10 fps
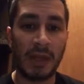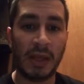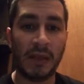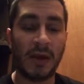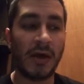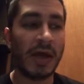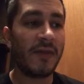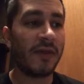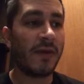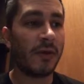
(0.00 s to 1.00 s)
And they all
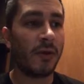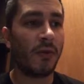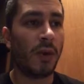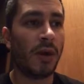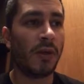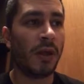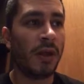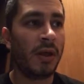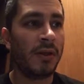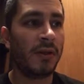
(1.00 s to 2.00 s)
gather together and go, well,
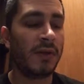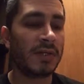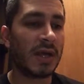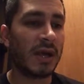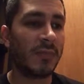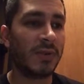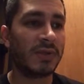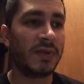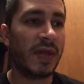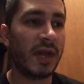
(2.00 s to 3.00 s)
you're this kind of
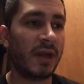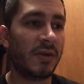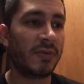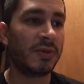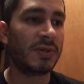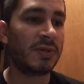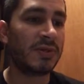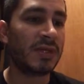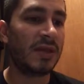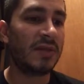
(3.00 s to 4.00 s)
person, that kind of person. You
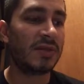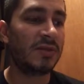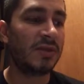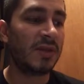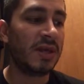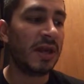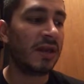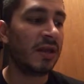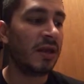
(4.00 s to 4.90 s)
said this, you did that.